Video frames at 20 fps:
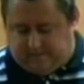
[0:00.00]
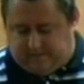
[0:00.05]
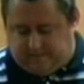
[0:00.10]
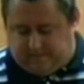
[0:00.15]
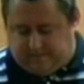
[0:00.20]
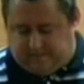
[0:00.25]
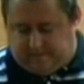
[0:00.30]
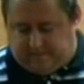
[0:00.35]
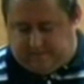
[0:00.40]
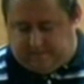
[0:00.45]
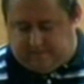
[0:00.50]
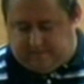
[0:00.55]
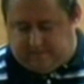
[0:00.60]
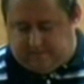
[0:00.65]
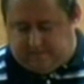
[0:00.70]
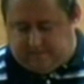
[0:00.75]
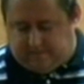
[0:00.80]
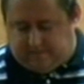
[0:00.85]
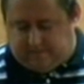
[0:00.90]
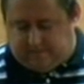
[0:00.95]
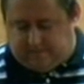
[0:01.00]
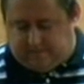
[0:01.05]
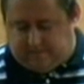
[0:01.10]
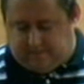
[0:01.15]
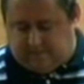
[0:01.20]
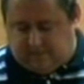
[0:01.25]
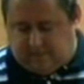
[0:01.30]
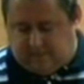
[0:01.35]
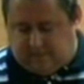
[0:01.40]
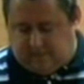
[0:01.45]

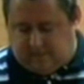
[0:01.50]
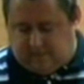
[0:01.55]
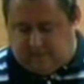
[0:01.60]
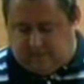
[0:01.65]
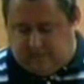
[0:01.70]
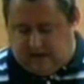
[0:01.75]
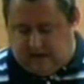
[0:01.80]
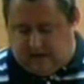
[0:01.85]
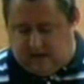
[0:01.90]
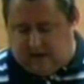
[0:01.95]
Nobody speaks.